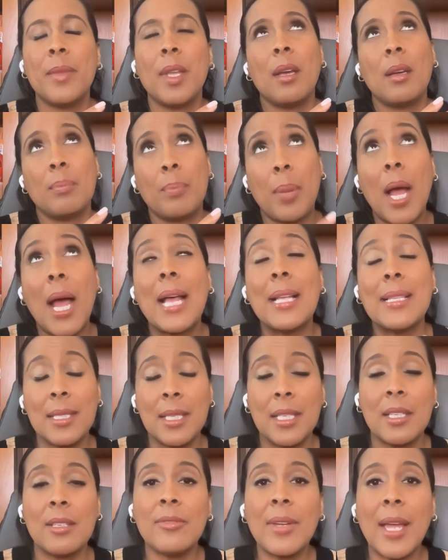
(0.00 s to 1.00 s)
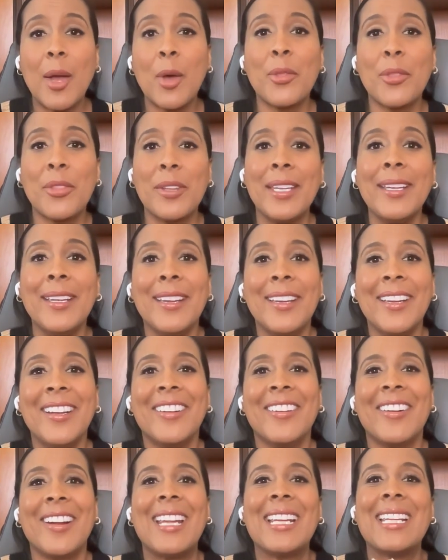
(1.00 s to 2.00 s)
positive, healthy,
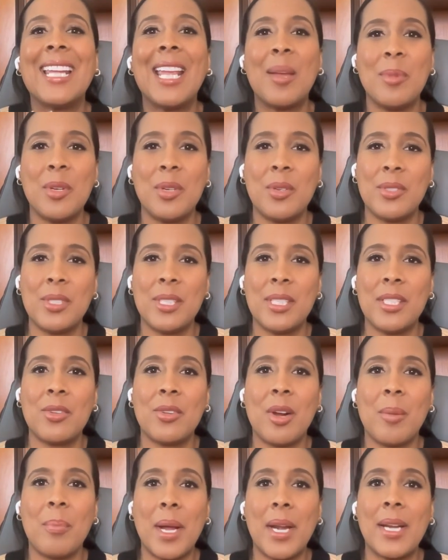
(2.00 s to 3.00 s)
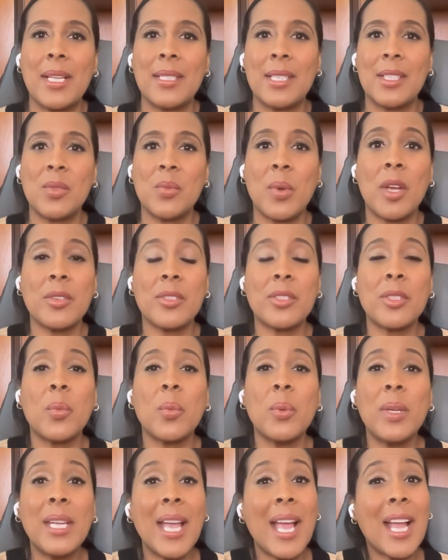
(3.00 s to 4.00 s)
right, chemicals into our bodies as well. So
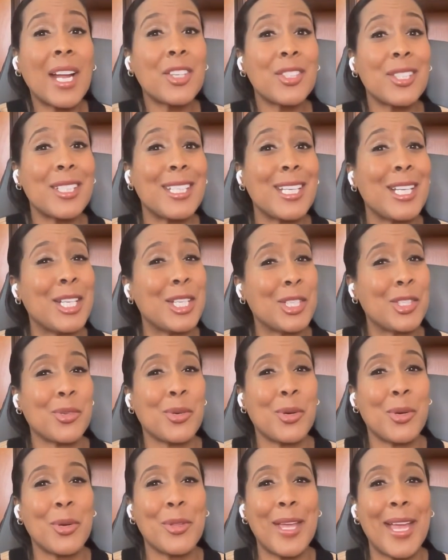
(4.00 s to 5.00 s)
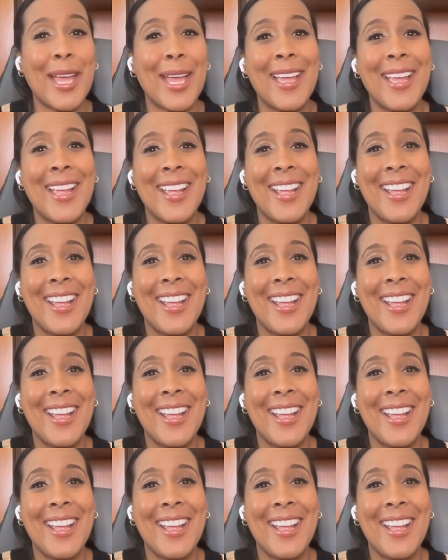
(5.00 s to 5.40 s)
we actually can control that.